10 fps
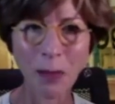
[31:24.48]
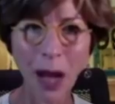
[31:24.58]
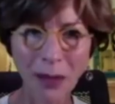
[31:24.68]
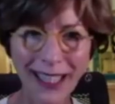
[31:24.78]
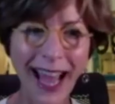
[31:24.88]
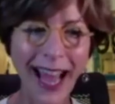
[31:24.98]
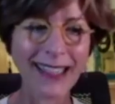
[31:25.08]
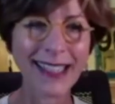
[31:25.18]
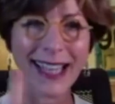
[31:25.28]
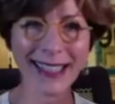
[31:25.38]
public
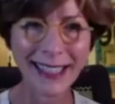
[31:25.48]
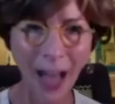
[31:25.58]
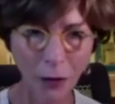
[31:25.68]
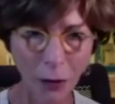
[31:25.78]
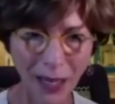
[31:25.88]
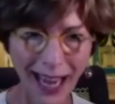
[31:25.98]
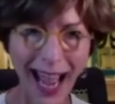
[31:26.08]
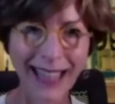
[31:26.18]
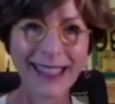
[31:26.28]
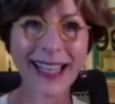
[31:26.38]
access, government
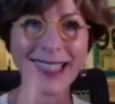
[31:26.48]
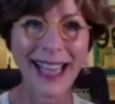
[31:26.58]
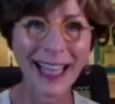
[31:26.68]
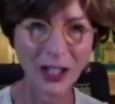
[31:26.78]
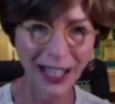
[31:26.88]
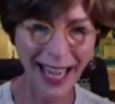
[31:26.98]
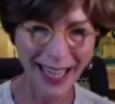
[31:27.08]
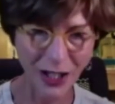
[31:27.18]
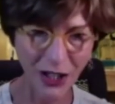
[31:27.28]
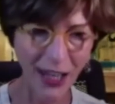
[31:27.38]
access,
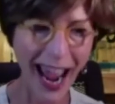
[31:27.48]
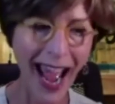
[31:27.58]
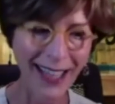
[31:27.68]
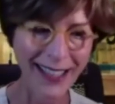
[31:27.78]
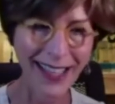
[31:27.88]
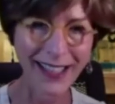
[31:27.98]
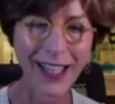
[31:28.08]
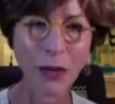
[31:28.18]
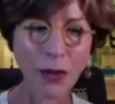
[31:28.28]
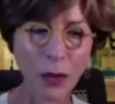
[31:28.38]
education access.
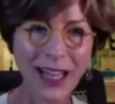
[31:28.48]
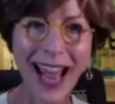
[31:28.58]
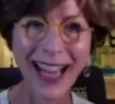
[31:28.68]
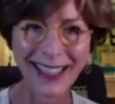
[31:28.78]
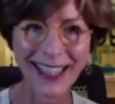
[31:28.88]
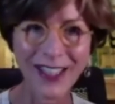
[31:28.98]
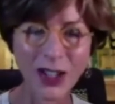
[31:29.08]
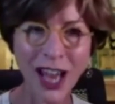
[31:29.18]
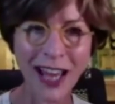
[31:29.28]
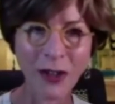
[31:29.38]
There were 3 access
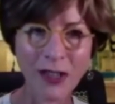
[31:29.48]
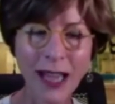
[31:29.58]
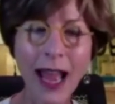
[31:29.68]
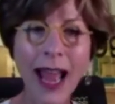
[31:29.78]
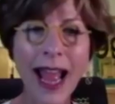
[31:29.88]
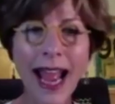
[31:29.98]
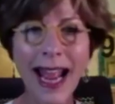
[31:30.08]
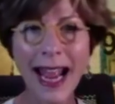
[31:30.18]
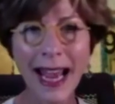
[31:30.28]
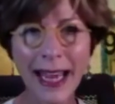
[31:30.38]
channels.
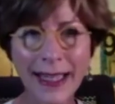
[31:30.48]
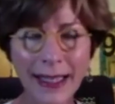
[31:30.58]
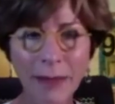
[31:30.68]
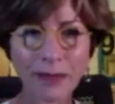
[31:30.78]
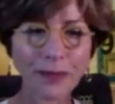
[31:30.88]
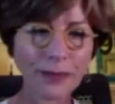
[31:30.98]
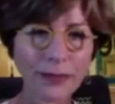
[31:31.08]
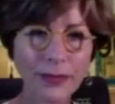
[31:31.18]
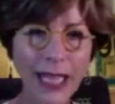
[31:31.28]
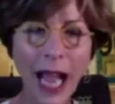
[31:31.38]
And
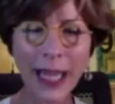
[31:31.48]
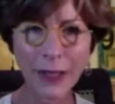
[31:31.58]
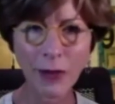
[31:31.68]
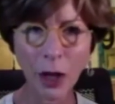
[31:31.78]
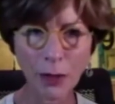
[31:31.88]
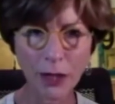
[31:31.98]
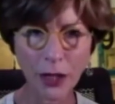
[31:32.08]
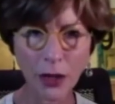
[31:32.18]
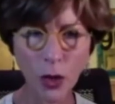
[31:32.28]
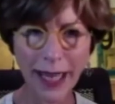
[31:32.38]
I developed
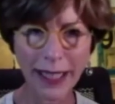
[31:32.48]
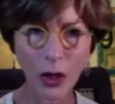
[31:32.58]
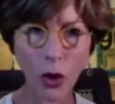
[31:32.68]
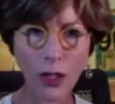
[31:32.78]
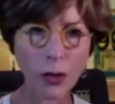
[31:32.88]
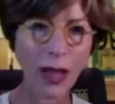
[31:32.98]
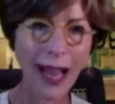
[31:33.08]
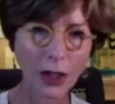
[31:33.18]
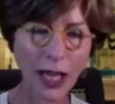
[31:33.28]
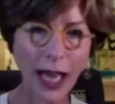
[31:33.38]
a training course. Well,
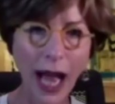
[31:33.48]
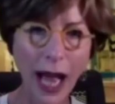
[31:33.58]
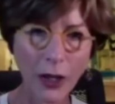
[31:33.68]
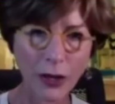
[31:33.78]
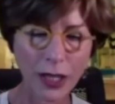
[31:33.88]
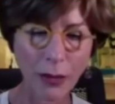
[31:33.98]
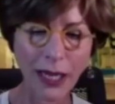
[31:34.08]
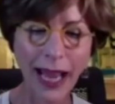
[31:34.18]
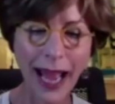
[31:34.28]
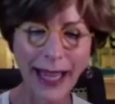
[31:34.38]
actually, I hired
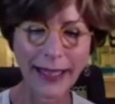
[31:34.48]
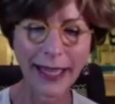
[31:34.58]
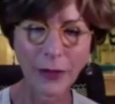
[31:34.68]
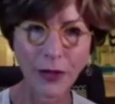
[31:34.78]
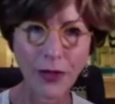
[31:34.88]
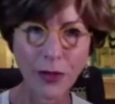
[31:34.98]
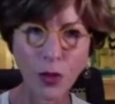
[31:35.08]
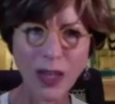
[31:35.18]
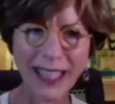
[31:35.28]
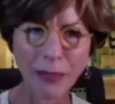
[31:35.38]
somebody. I had like
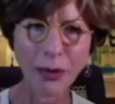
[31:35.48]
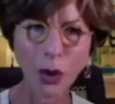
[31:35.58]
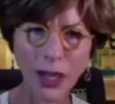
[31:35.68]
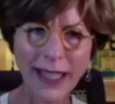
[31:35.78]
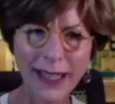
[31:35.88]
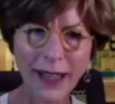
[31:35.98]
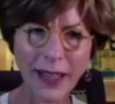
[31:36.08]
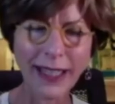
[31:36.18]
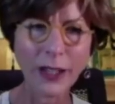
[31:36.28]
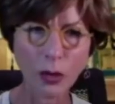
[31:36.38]
3 employees. I
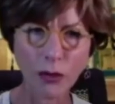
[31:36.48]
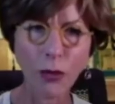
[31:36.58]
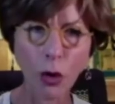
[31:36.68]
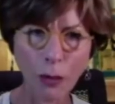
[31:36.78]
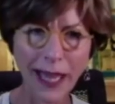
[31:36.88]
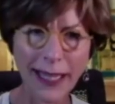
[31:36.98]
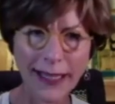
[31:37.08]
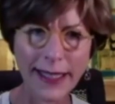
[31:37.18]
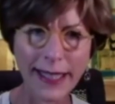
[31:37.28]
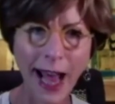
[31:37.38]
think there were 4 paid
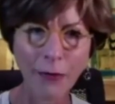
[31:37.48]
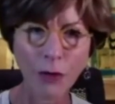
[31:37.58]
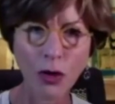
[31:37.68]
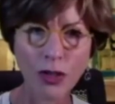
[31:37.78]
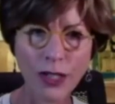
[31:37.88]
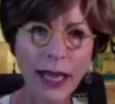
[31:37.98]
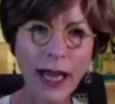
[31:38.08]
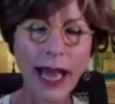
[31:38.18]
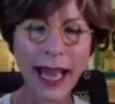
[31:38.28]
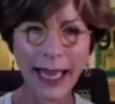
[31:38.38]
staffers,
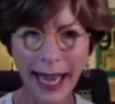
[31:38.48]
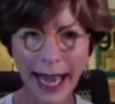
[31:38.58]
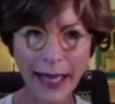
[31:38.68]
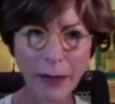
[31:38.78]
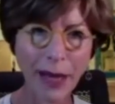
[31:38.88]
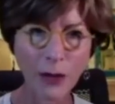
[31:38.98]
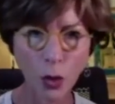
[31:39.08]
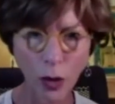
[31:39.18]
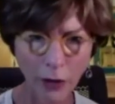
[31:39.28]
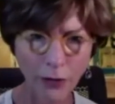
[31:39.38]
and I had about
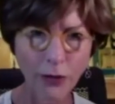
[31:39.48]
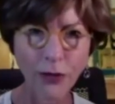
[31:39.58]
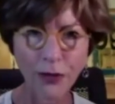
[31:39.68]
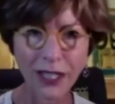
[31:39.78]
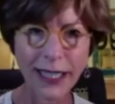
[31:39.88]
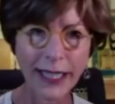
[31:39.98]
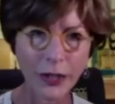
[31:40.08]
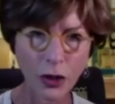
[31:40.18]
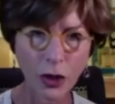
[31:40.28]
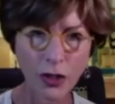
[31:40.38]
12 to 15
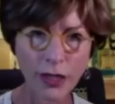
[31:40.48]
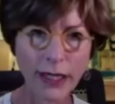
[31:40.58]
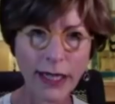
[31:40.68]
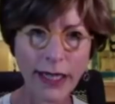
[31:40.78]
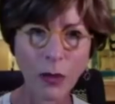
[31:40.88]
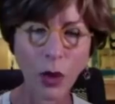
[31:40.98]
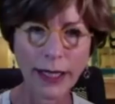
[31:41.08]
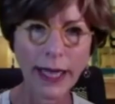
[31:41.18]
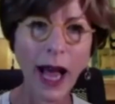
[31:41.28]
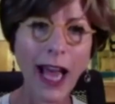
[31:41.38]
interns at any
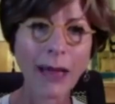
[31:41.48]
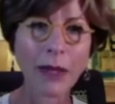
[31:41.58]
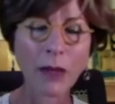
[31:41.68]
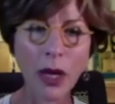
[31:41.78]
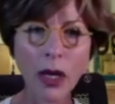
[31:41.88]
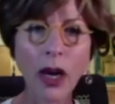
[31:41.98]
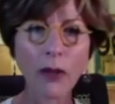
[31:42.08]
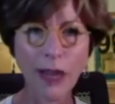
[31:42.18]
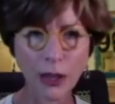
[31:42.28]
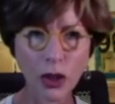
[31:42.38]
one time. And
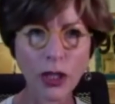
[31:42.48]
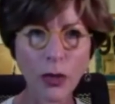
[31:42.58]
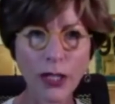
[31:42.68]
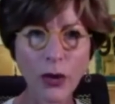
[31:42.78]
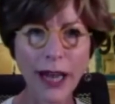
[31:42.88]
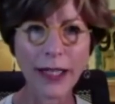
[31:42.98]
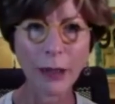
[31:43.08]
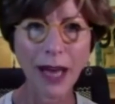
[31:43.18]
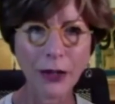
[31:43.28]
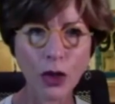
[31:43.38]
eventually we trained
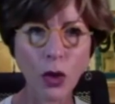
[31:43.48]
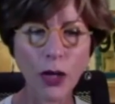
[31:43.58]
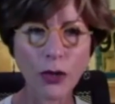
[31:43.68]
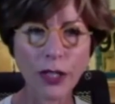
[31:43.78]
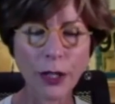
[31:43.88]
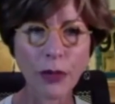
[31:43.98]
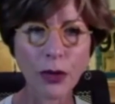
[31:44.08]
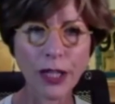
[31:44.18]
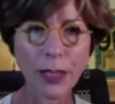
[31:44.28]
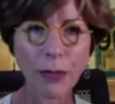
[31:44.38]
about 200
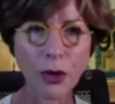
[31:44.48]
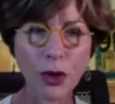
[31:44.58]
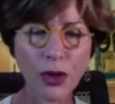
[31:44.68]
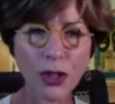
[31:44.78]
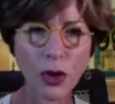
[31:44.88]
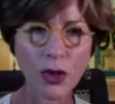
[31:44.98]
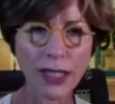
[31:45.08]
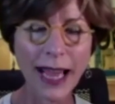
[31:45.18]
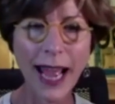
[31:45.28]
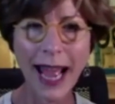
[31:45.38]
community
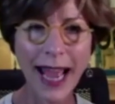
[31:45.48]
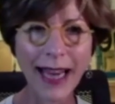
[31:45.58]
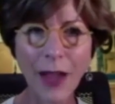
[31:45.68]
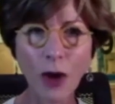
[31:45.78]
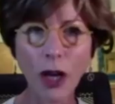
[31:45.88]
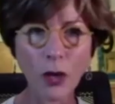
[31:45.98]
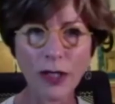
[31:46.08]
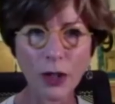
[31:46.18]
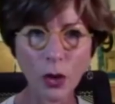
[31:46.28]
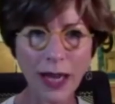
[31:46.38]
producers. And I thought it
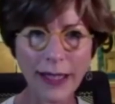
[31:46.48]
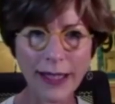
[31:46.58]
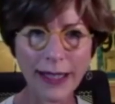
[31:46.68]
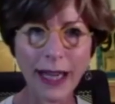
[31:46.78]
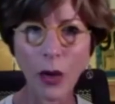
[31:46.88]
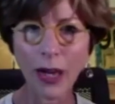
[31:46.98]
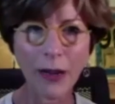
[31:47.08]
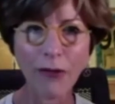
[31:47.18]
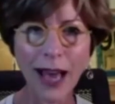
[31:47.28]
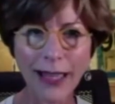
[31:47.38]
was the greatest thing. When
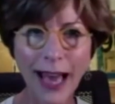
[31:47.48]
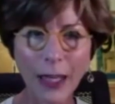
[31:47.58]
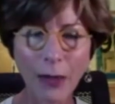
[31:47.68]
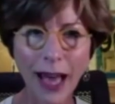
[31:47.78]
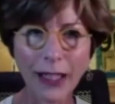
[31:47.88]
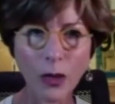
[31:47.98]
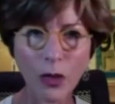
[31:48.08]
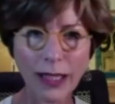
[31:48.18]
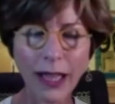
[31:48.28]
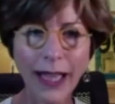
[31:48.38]
I found out about it, it
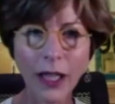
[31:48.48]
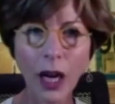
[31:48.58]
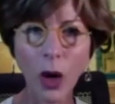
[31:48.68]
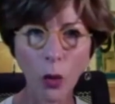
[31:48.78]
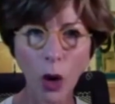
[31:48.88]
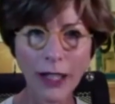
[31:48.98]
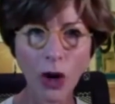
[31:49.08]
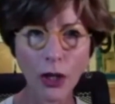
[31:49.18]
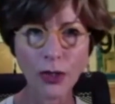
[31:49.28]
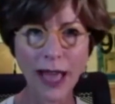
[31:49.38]
was like, what?
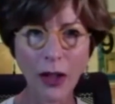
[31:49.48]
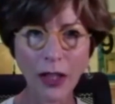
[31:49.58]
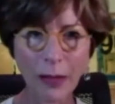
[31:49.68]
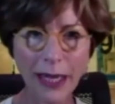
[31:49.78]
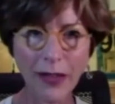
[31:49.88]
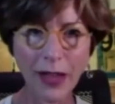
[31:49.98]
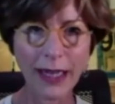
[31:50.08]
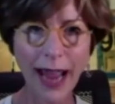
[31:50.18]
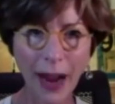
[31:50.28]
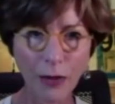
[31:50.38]
Are you telling me
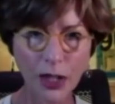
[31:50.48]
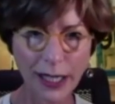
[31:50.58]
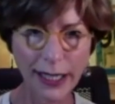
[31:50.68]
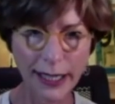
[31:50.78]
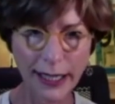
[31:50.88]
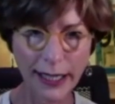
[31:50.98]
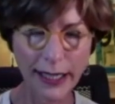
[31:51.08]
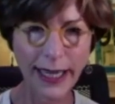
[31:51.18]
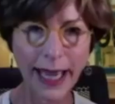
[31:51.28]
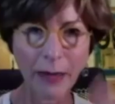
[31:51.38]
that an average
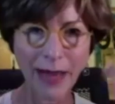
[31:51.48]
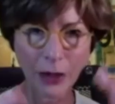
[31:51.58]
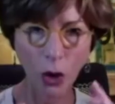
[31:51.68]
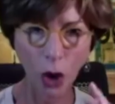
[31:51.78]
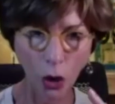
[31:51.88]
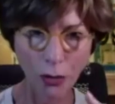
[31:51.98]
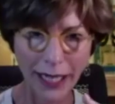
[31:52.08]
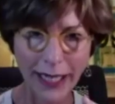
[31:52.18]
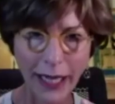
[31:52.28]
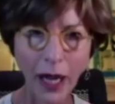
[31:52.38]
citizen can make their own
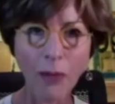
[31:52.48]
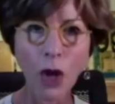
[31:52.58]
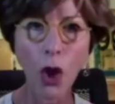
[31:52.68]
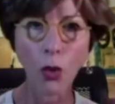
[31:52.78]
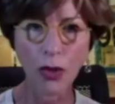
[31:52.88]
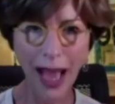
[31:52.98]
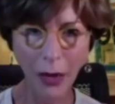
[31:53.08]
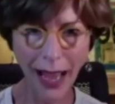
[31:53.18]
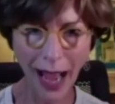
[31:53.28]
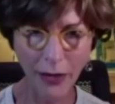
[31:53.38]
media
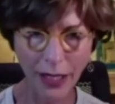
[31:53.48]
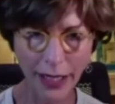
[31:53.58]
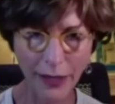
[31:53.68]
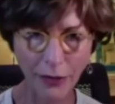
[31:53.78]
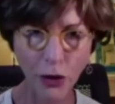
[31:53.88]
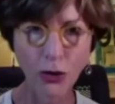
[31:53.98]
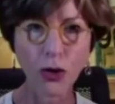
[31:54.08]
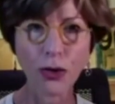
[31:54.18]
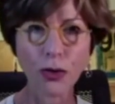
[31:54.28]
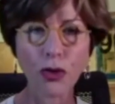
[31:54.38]
without having it
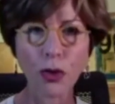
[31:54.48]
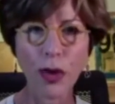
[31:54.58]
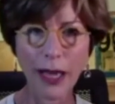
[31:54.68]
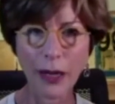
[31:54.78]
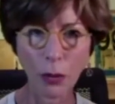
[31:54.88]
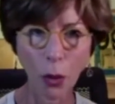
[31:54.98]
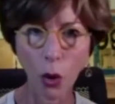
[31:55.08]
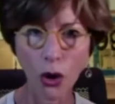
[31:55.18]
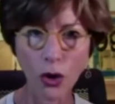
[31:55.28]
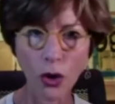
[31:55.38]
filtered through a
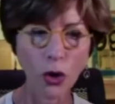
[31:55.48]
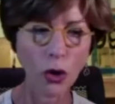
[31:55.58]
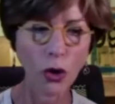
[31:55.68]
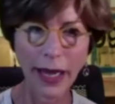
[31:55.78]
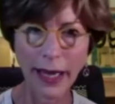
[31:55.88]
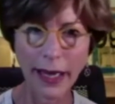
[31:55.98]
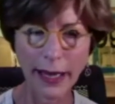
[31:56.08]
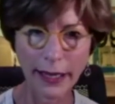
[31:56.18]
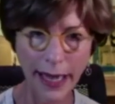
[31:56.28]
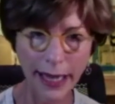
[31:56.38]
reporter,
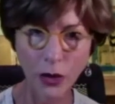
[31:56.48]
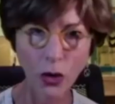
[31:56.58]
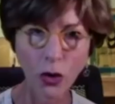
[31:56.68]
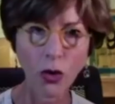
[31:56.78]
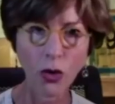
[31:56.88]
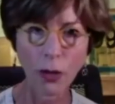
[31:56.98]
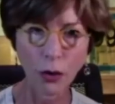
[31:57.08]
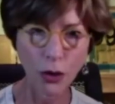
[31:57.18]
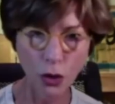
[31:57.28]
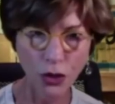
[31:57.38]
an editor, a
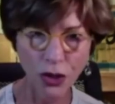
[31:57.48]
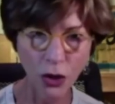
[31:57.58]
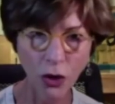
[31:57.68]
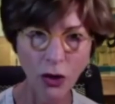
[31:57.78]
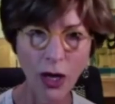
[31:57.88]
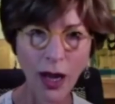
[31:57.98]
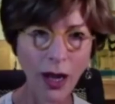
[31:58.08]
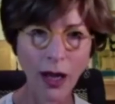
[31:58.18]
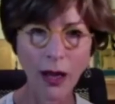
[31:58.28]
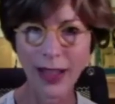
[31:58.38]
producer?
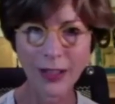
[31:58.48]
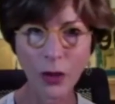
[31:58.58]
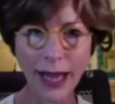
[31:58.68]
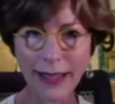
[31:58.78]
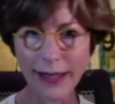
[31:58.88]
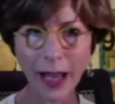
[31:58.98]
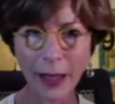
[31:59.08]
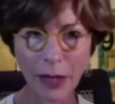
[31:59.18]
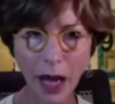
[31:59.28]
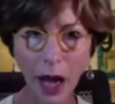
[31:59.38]
That's great.
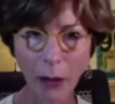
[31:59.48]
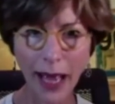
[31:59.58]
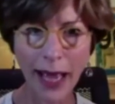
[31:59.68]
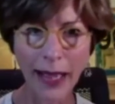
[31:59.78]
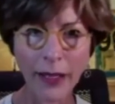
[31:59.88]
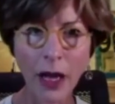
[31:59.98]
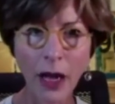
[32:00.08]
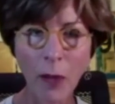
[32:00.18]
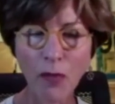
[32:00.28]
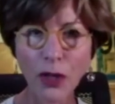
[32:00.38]
Sign me up. And
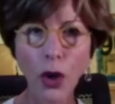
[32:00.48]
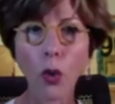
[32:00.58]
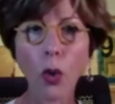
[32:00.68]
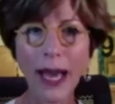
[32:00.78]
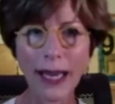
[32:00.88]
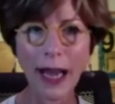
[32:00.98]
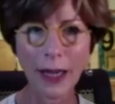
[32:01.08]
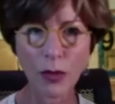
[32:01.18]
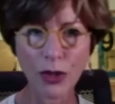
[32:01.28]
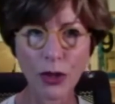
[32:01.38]
when
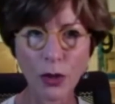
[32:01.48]
I was